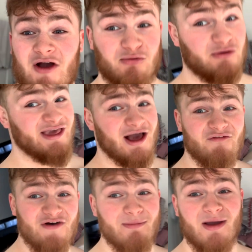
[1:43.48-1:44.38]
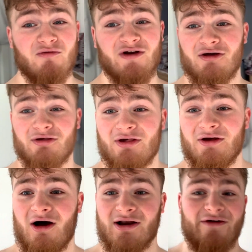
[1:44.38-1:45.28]
you guys want to see it, I'll fucking make more videos.
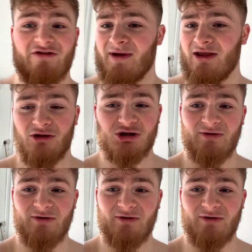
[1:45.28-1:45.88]
I'd love to make YouTube